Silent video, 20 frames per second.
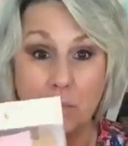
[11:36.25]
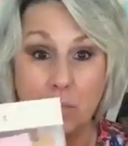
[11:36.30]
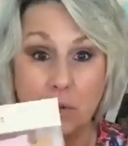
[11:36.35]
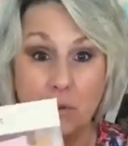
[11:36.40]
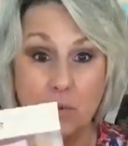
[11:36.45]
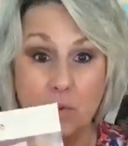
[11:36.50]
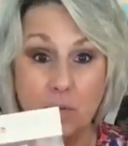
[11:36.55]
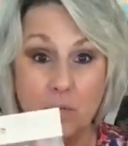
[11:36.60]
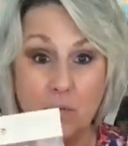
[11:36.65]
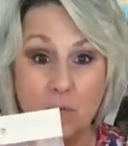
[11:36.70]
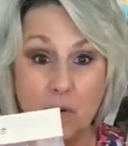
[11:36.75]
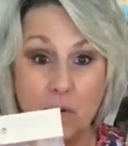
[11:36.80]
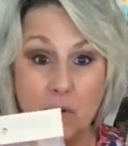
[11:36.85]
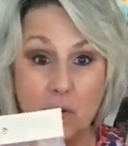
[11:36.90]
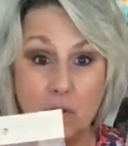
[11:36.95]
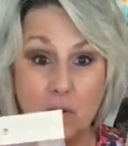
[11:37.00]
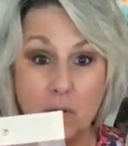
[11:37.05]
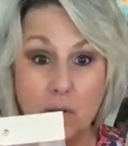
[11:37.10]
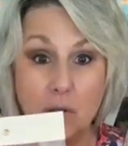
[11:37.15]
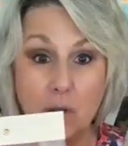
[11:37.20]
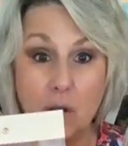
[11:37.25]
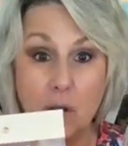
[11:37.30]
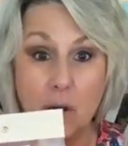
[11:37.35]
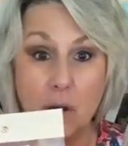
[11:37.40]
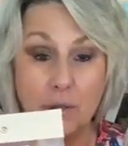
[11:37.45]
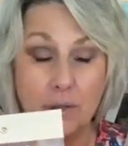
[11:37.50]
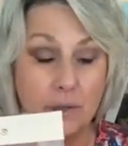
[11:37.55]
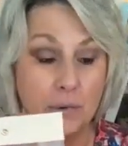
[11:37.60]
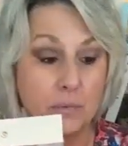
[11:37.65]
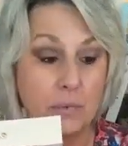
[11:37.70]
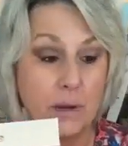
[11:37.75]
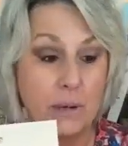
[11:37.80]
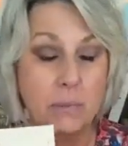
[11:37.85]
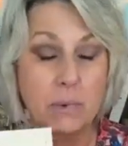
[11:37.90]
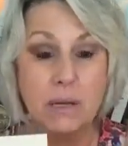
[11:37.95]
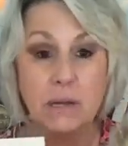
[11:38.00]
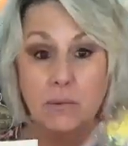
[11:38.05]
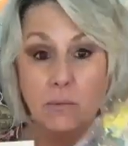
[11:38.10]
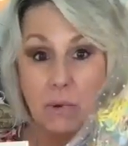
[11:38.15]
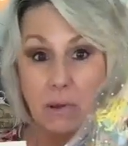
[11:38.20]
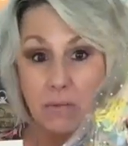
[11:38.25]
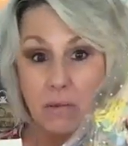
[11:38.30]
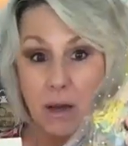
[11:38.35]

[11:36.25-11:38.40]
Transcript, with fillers: beautiful cloth ribbon.